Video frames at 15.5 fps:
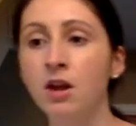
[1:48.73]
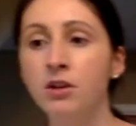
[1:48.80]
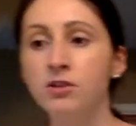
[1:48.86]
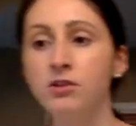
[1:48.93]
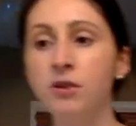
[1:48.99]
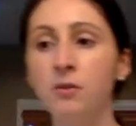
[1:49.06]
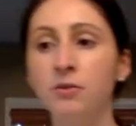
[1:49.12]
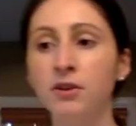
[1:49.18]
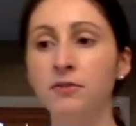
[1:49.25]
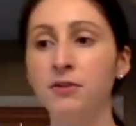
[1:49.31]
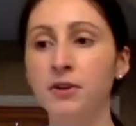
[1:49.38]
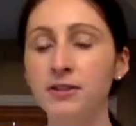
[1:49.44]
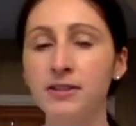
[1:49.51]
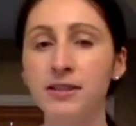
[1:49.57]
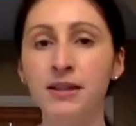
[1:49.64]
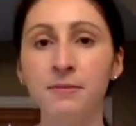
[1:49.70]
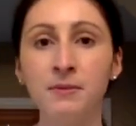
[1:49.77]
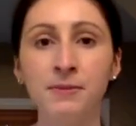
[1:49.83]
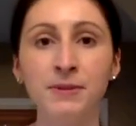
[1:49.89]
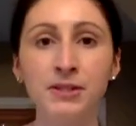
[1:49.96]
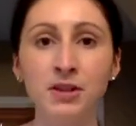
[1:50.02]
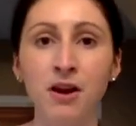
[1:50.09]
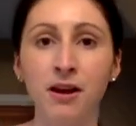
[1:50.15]
So the first thing I'm going
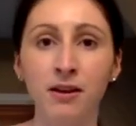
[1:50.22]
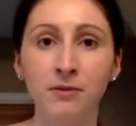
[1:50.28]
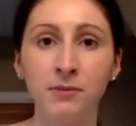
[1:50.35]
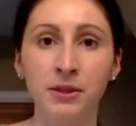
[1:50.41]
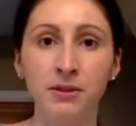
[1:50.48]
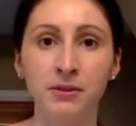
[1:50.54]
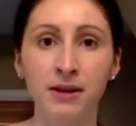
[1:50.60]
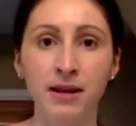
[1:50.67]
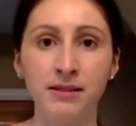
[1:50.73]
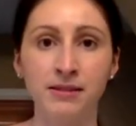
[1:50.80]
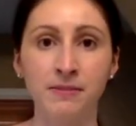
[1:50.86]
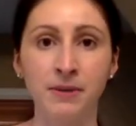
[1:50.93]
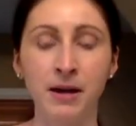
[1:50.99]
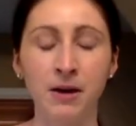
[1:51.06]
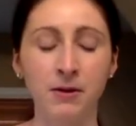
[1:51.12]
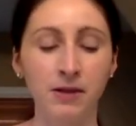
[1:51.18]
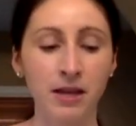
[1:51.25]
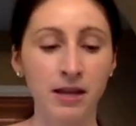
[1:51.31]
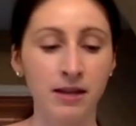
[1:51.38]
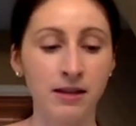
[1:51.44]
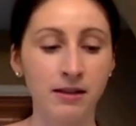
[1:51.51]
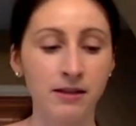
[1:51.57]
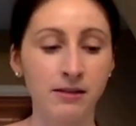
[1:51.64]
to be talking with you guys about
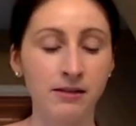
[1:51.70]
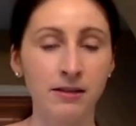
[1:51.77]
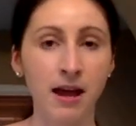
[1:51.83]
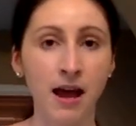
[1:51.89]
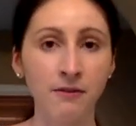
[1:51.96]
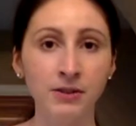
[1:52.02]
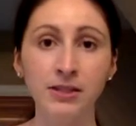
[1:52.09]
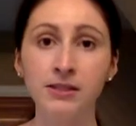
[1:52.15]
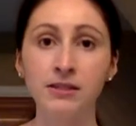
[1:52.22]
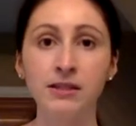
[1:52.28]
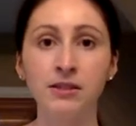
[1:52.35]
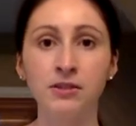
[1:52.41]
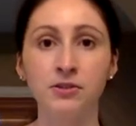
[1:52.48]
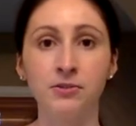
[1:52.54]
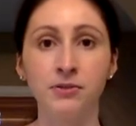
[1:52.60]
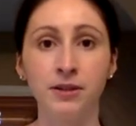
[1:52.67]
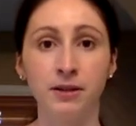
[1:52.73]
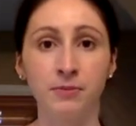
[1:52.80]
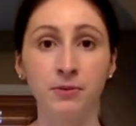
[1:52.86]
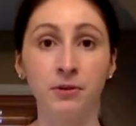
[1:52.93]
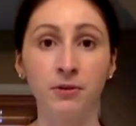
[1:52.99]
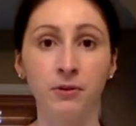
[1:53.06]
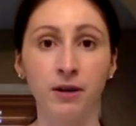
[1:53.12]
is obviously you're doing a
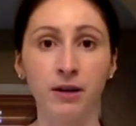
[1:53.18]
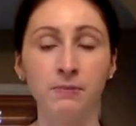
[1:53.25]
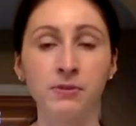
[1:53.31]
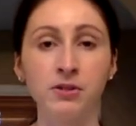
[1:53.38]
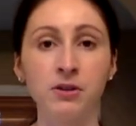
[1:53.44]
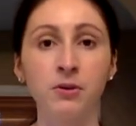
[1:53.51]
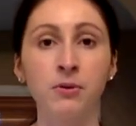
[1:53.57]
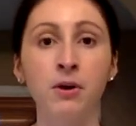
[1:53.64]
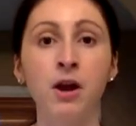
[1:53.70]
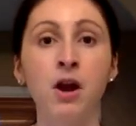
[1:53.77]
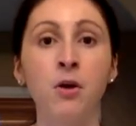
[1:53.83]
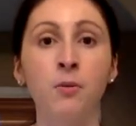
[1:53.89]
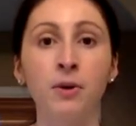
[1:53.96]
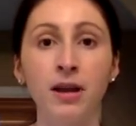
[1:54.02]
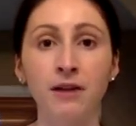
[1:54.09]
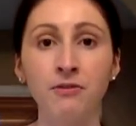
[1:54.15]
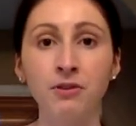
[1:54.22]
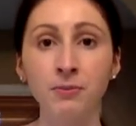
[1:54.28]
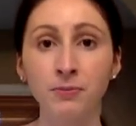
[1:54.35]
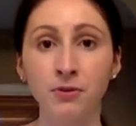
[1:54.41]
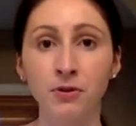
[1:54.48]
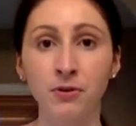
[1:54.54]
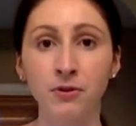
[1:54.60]
program. So
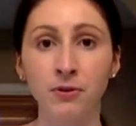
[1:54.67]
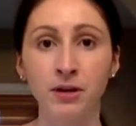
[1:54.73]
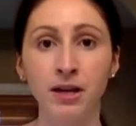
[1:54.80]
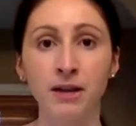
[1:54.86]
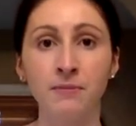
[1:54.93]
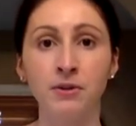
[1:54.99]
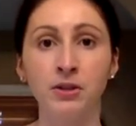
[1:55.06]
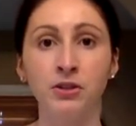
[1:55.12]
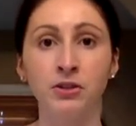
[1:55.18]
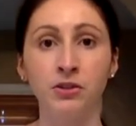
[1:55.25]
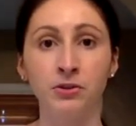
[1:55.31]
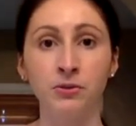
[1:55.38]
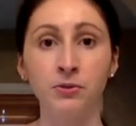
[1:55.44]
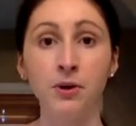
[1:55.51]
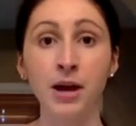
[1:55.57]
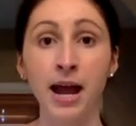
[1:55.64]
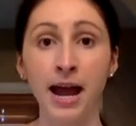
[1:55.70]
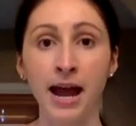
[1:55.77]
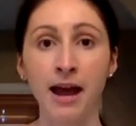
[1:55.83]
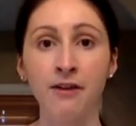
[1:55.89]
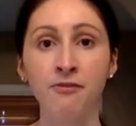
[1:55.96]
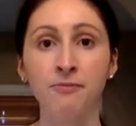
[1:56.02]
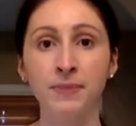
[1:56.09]
whatever program you
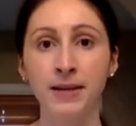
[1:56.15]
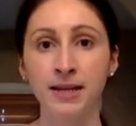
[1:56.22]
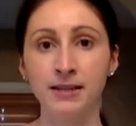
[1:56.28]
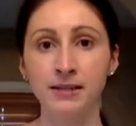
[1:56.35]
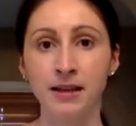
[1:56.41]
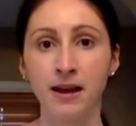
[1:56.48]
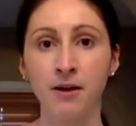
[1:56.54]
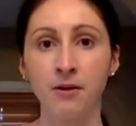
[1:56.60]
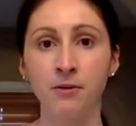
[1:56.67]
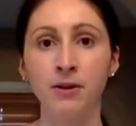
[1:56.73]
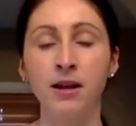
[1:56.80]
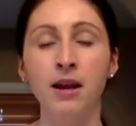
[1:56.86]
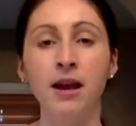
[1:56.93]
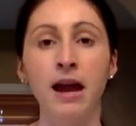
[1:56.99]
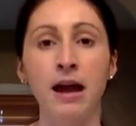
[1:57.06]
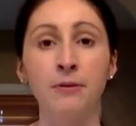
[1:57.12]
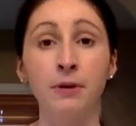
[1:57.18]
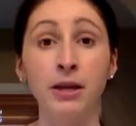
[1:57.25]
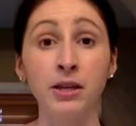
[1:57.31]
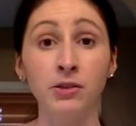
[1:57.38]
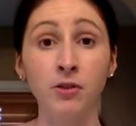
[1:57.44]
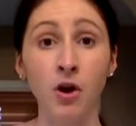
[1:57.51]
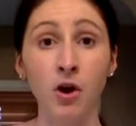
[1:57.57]
have picked out, I
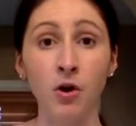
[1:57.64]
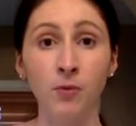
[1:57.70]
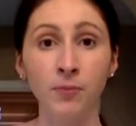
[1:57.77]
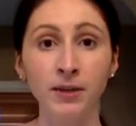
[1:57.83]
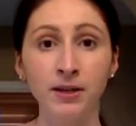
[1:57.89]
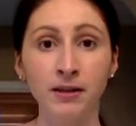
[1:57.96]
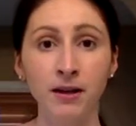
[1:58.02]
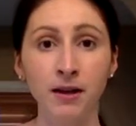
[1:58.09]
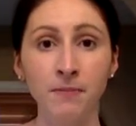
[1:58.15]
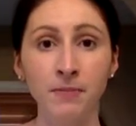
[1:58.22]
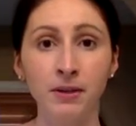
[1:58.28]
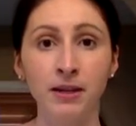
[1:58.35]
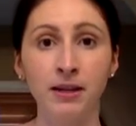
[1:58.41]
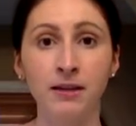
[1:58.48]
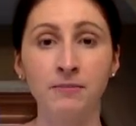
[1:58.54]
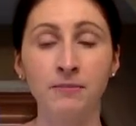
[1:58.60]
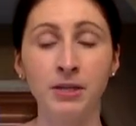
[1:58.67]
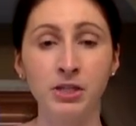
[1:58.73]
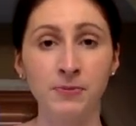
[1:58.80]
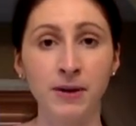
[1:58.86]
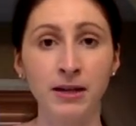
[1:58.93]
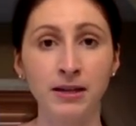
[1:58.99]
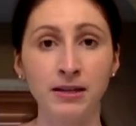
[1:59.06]
want you to open it up in
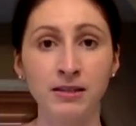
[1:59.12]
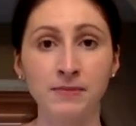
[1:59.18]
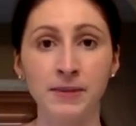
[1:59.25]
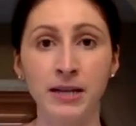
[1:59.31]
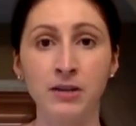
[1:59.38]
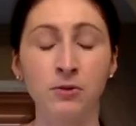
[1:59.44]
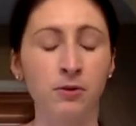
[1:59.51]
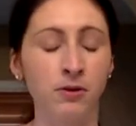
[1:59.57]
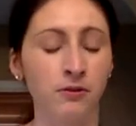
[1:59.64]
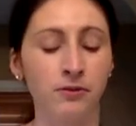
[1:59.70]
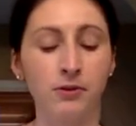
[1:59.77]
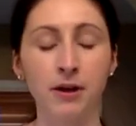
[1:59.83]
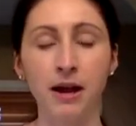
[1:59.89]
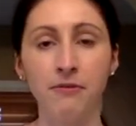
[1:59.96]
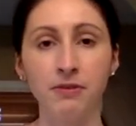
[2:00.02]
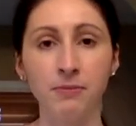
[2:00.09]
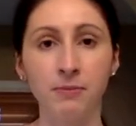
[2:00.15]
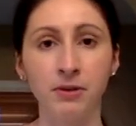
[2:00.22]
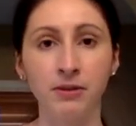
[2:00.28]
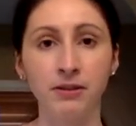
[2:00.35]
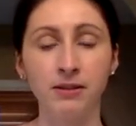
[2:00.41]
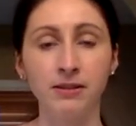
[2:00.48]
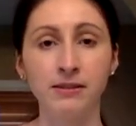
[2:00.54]
Beachbody On Demand, or if you have the
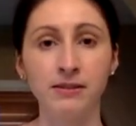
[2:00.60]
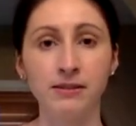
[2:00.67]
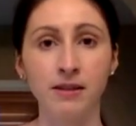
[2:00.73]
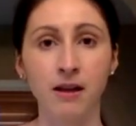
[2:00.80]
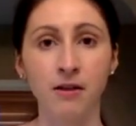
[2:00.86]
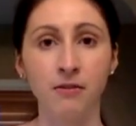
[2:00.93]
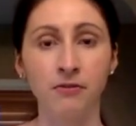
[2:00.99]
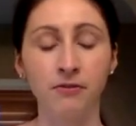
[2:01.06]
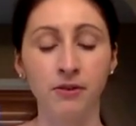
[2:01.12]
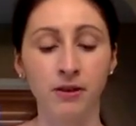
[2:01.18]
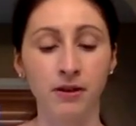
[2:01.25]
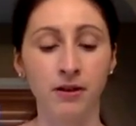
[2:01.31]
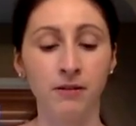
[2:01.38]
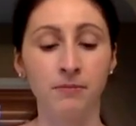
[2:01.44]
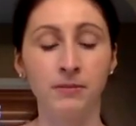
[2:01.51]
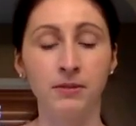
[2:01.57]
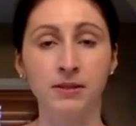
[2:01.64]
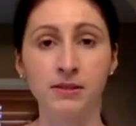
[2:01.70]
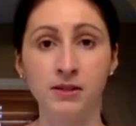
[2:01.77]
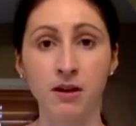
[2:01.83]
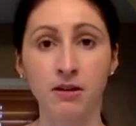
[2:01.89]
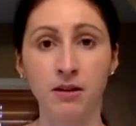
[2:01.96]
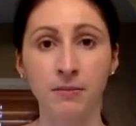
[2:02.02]
booklet itself, the
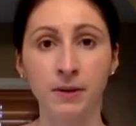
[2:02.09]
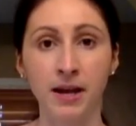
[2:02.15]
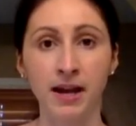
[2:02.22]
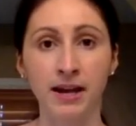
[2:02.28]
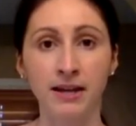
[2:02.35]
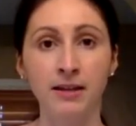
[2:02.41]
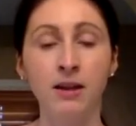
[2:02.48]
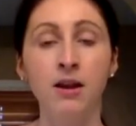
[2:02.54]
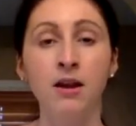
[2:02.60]
startup guide,